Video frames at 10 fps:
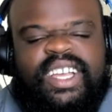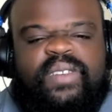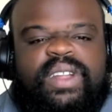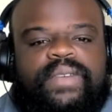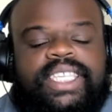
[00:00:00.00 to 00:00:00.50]

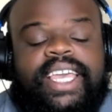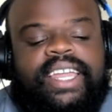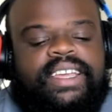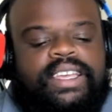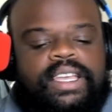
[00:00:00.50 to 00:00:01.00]
What if we
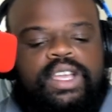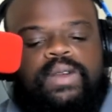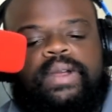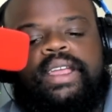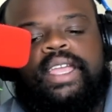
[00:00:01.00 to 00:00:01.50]
said,
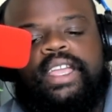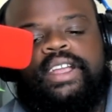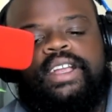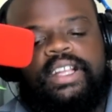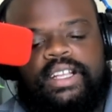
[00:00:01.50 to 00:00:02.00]
we're
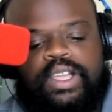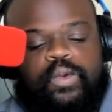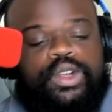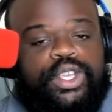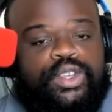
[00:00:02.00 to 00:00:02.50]
here.
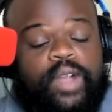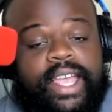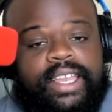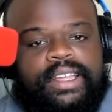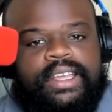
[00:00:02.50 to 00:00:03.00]
We're
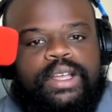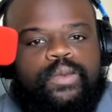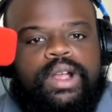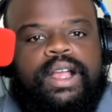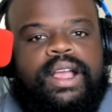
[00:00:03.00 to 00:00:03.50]
straight.
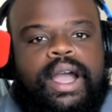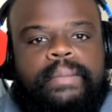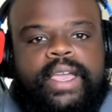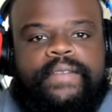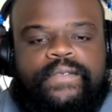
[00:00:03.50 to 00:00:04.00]
We're
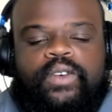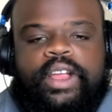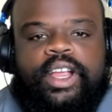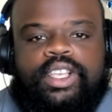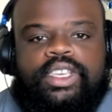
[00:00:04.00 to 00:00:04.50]
coming for
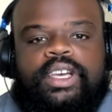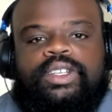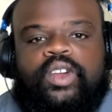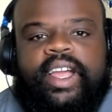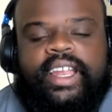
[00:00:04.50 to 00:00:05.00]
your
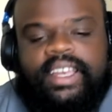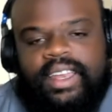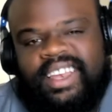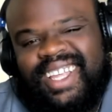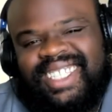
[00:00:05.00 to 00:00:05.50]
children.
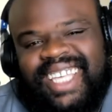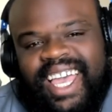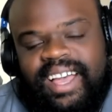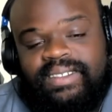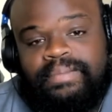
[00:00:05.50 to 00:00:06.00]
Doesn't that
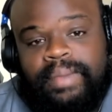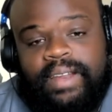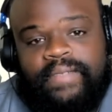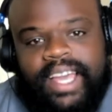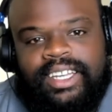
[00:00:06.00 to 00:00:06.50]
sound
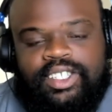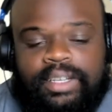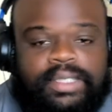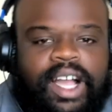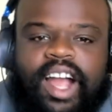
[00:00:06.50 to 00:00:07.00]
pedophilish? I'm
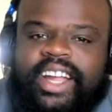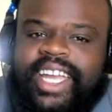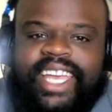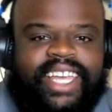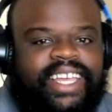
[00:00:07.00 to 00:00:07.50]

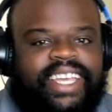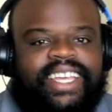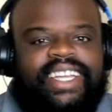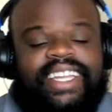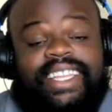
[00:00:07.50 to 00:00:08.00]
sorry.
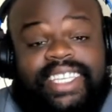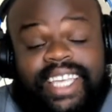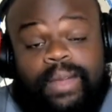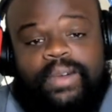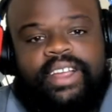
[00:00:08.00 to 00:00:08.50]
Doesn't that
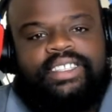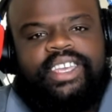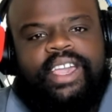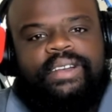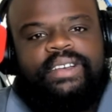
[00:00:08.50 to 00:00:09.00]
sound weird to
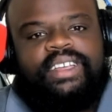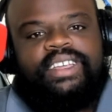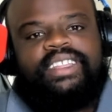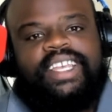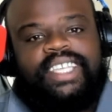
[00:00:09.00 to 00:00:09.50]
you?
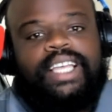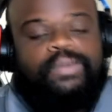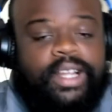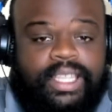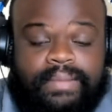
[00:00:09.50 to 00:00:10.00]
That sounds
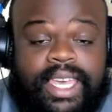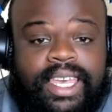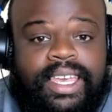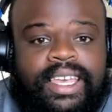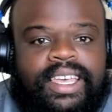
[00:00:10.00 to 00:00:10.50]
weird to
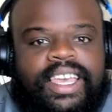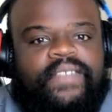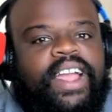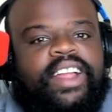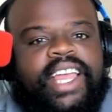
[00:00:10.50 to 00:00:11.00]
me. If
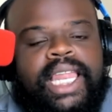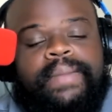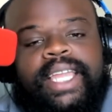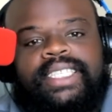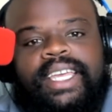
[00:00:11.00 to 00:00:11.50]
I heard
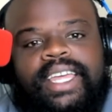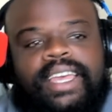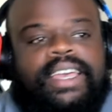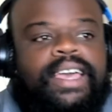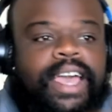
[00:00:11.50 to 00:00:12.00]
anybody say that,
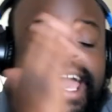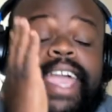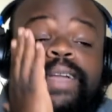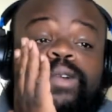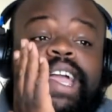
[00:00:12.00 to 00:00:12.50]

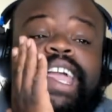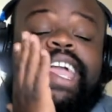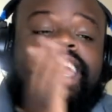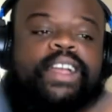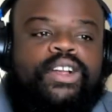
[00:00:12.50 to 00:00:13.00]
hey, we're
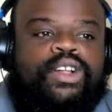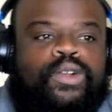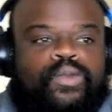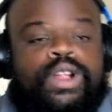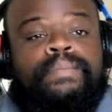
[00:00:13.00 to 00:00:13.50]
here.
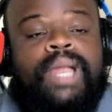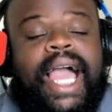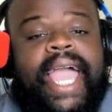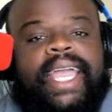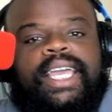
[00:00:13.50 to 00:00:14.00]
We're
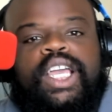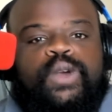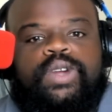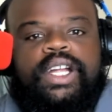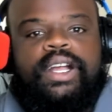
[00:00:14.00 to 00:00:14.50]
black.
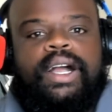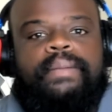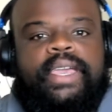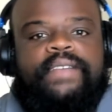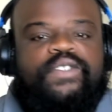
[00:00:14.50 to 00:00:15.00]
We're
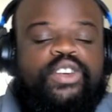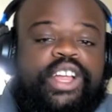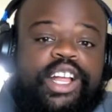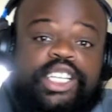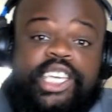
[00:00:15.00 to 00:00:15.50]
coming for
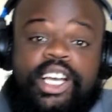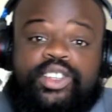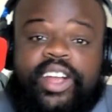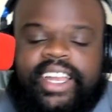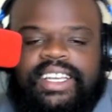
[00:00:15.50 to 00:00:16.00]
your
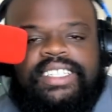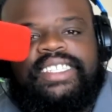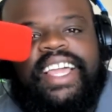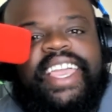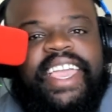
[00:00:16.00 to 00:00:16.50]
children. It's
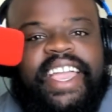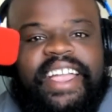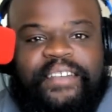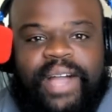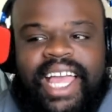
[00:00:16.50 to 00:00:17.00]
like,
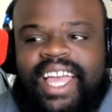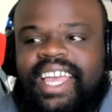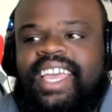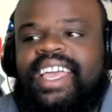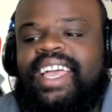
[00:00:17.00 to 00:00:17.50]

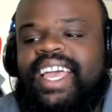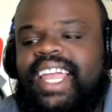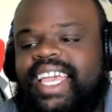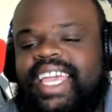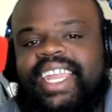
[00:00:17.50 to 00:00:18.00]

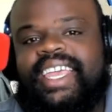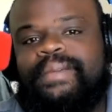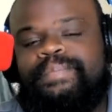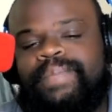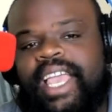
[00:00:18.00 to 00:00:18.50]
like
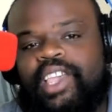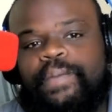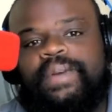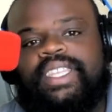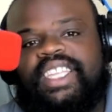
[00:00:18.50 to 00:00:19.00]
anything you
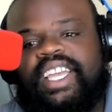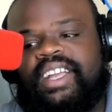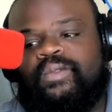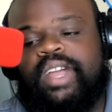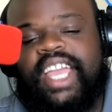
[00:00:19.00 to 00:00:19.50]
put there,
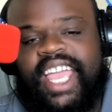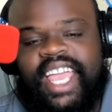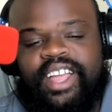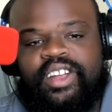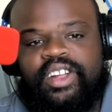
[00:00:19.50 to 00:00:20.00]
we're
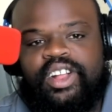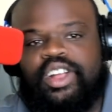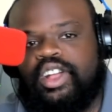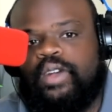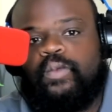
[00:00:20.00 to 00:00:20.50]
here.
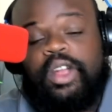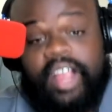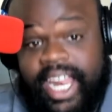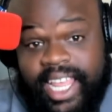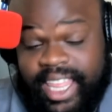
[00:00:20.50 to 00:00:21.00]
We're
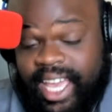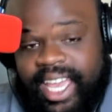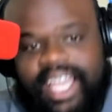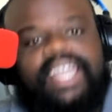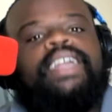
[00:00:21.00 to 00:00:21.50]

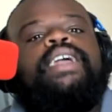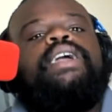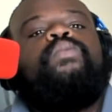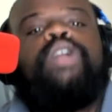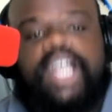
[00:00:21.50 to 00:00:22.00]
anything.
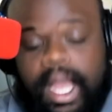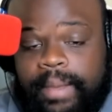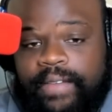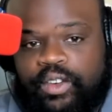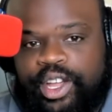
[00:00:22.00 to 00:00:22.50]
We're
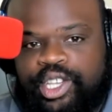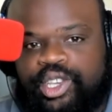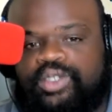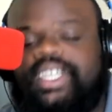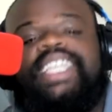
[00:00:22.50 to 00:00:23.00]
coming for your
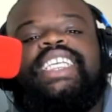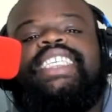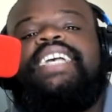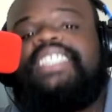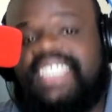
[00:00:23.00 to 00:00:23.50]
children. It just
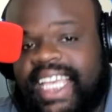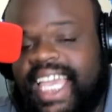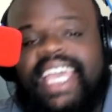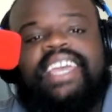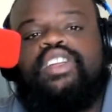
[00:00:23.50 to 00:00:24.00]
sounds sick
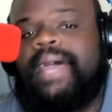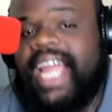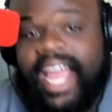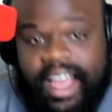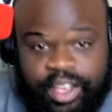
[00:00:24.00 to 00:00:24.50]
no matter how